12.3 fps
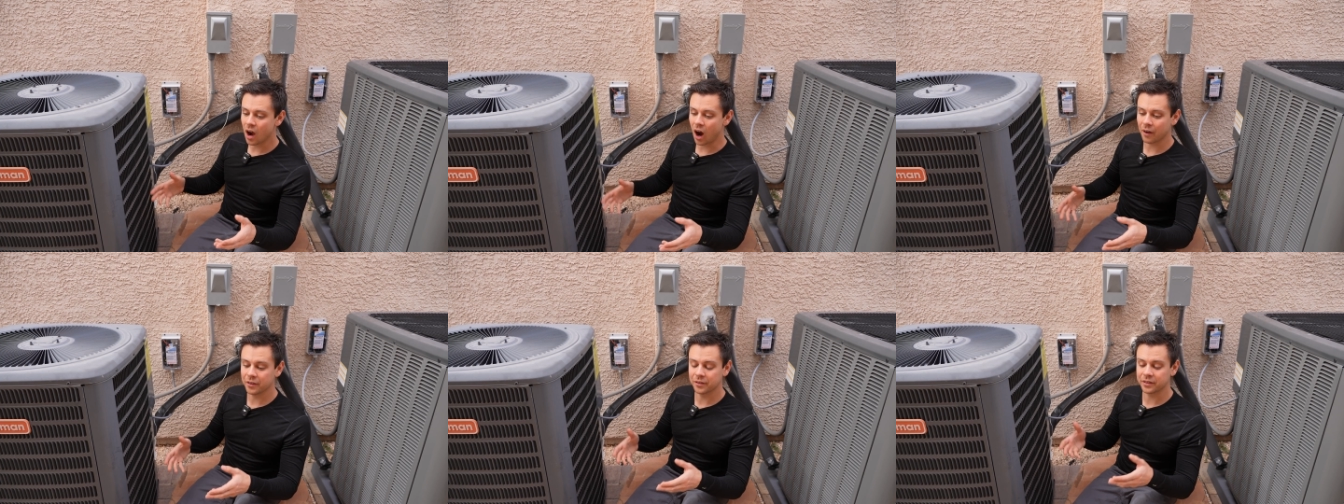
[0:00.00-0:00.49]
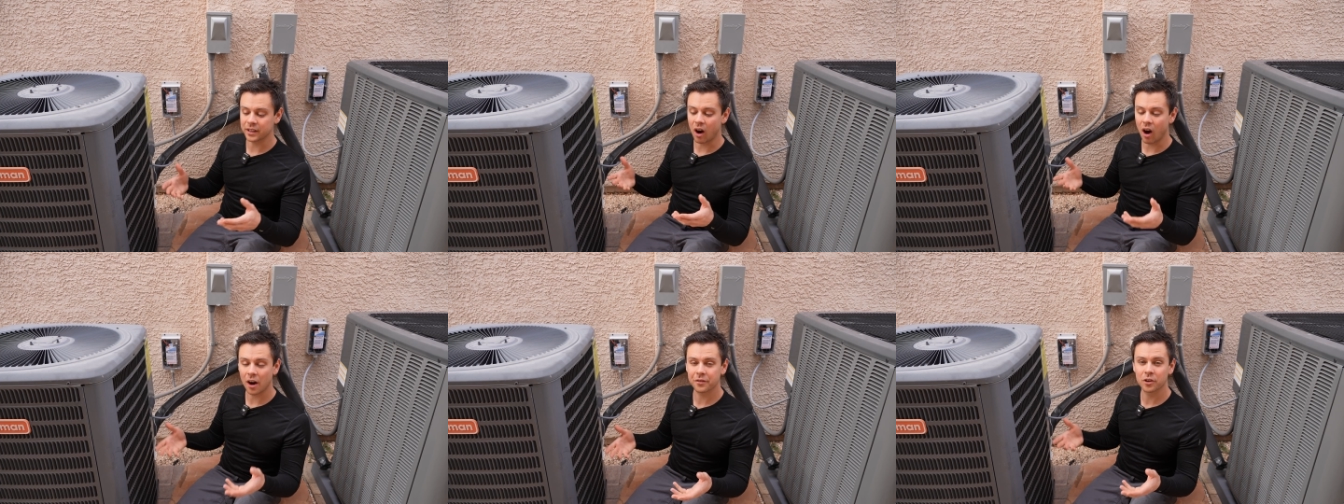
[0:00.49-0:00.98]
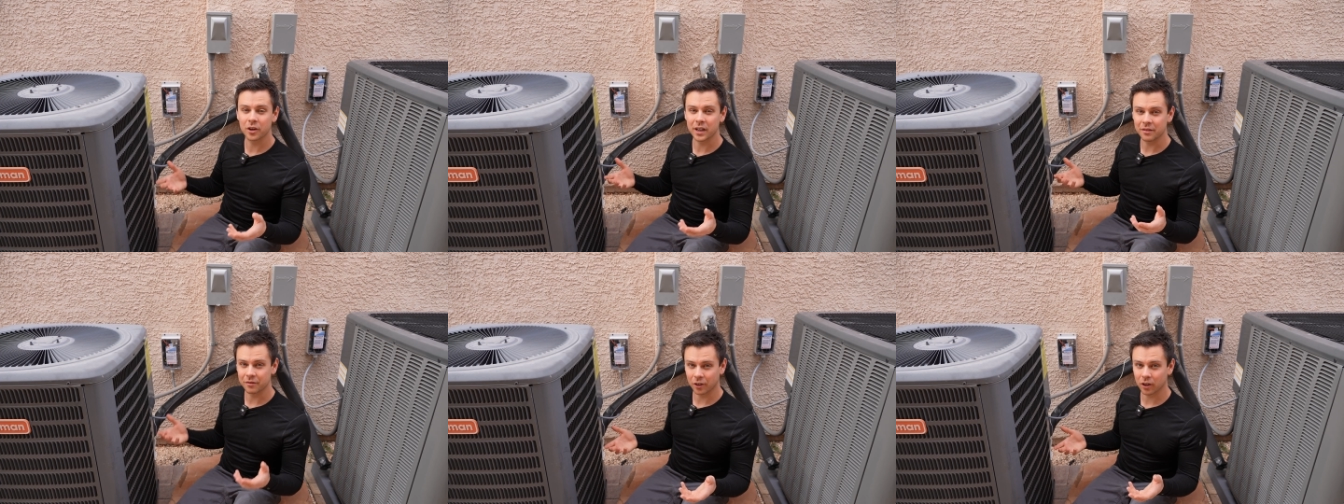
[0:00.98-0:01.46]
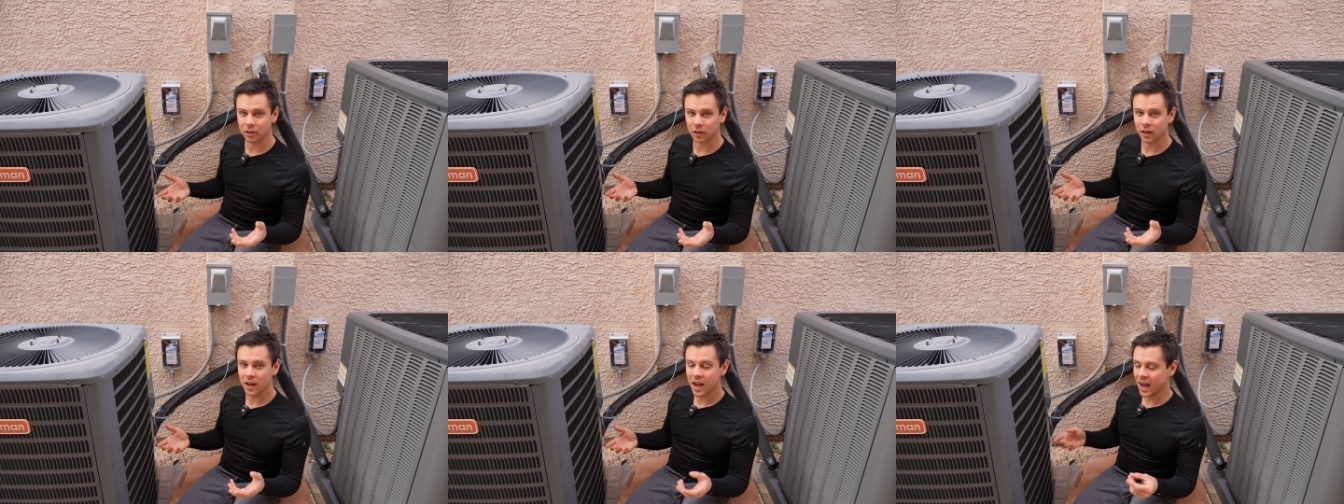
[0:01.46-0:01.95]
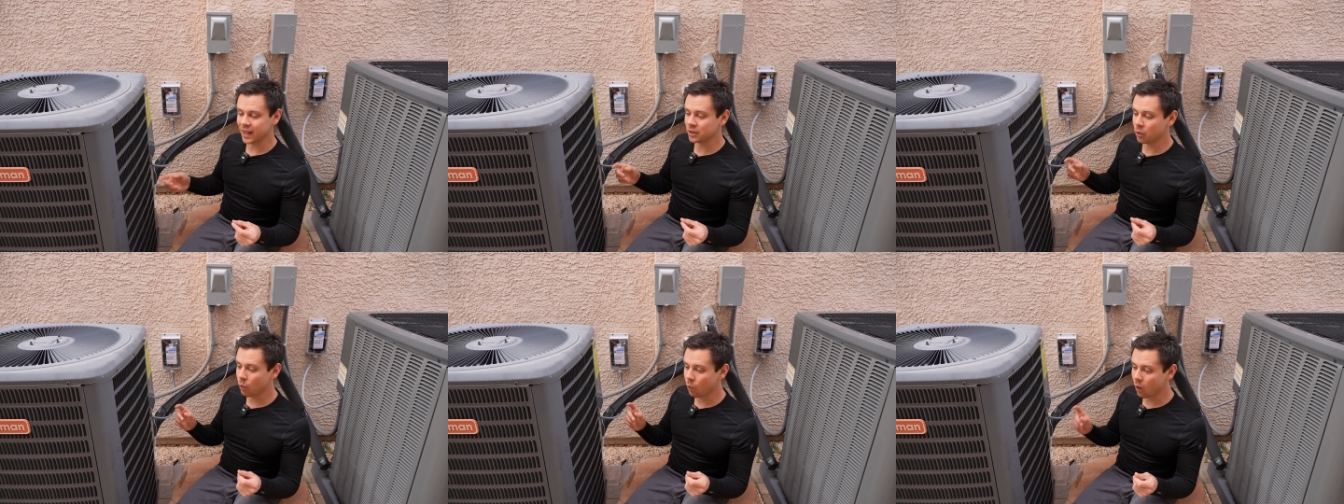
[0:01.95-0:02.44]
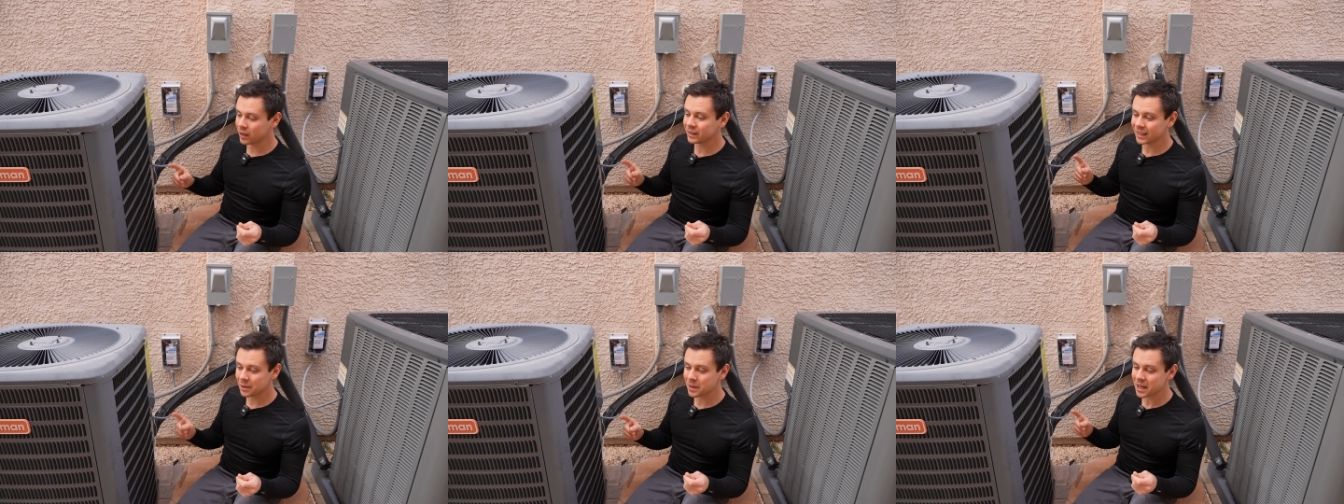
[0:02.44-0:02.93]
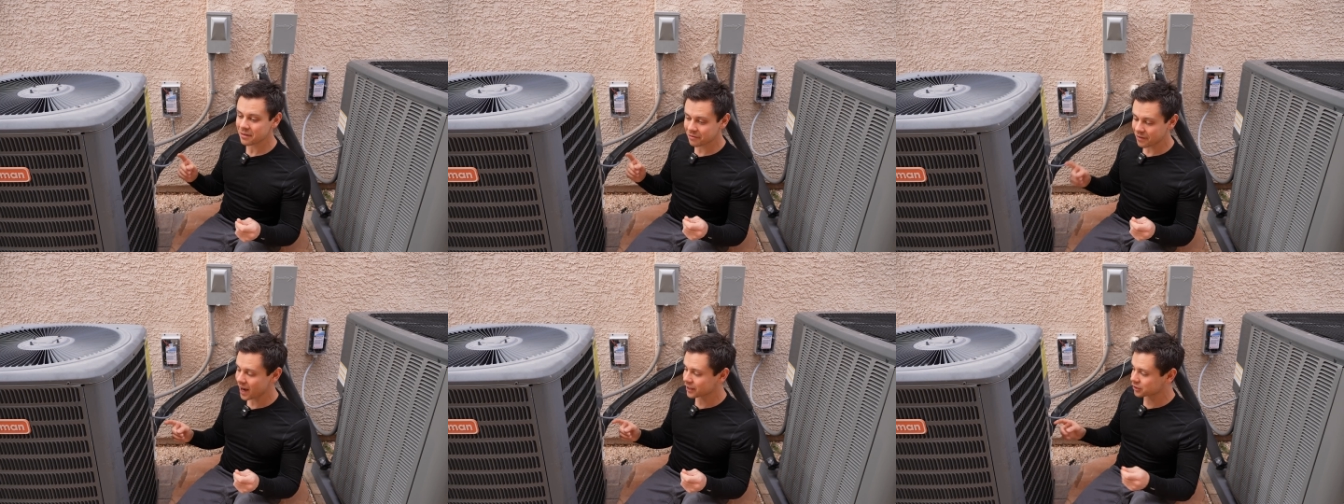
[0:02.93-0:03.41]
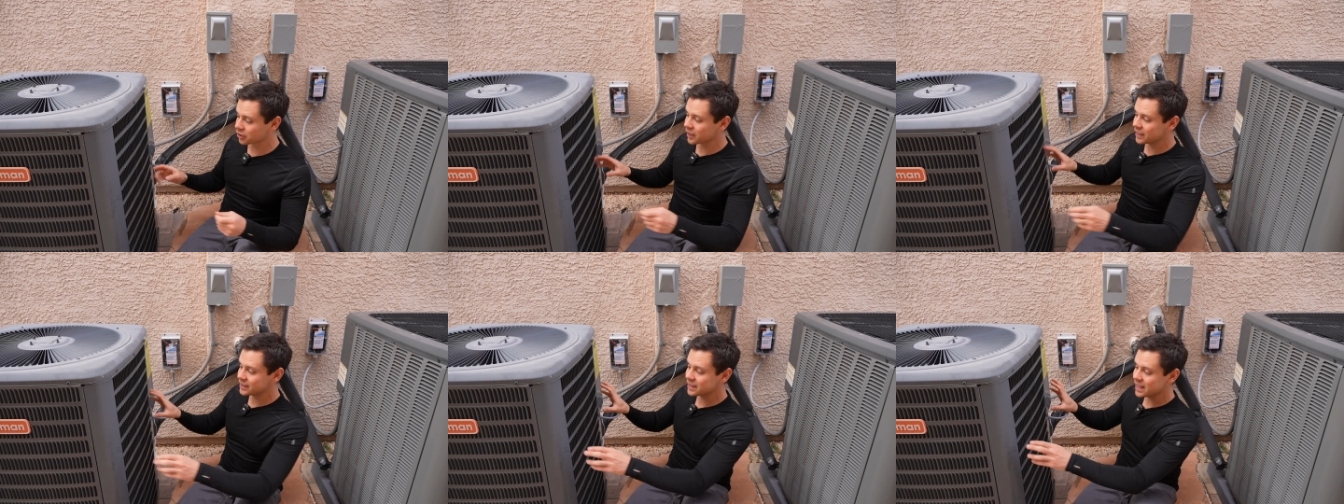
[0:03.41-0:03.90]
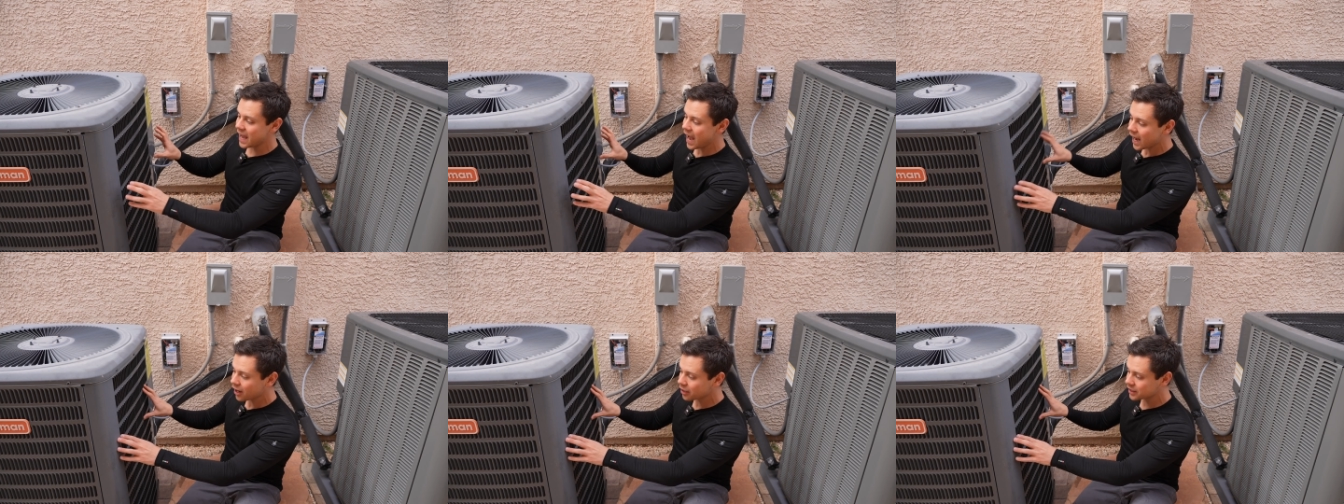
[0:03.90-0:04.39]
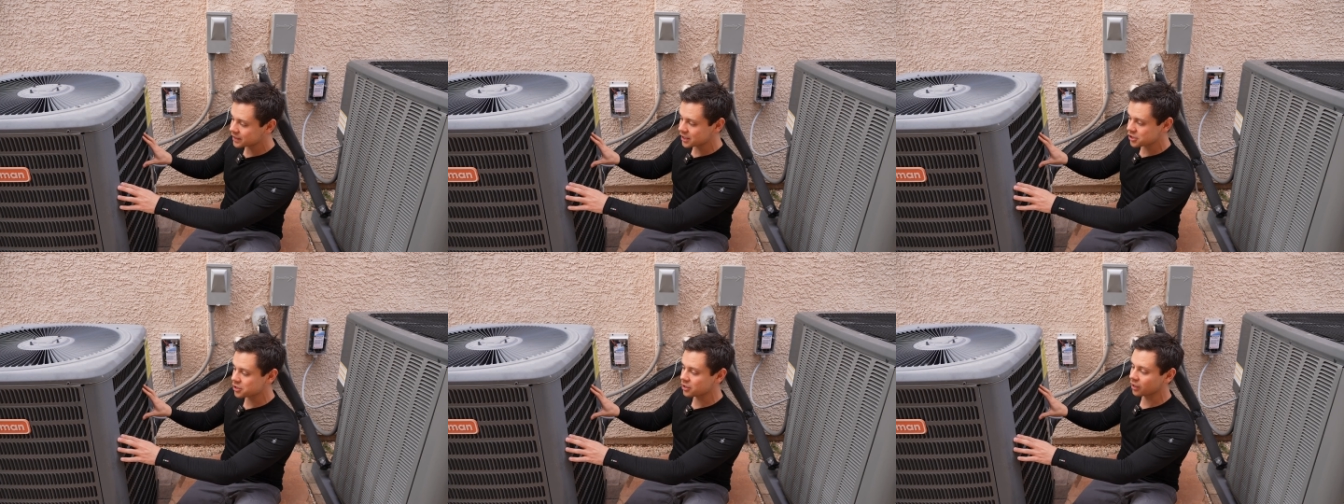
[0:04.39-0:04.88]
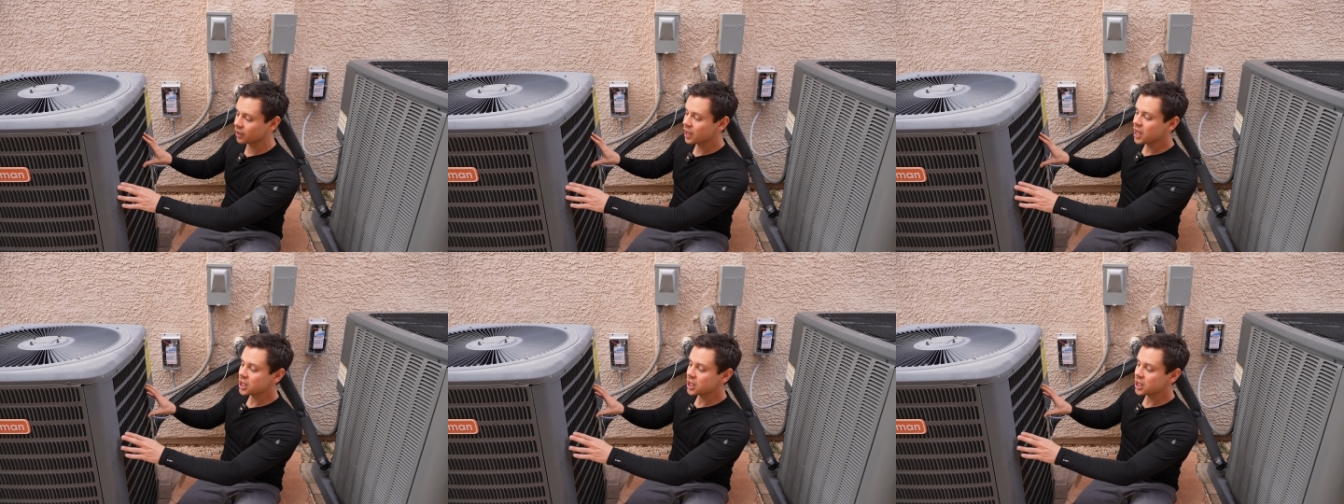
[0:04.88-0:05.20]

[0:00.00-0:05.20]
off of an off-grid inverter and the one limiting factor is the air conditioner,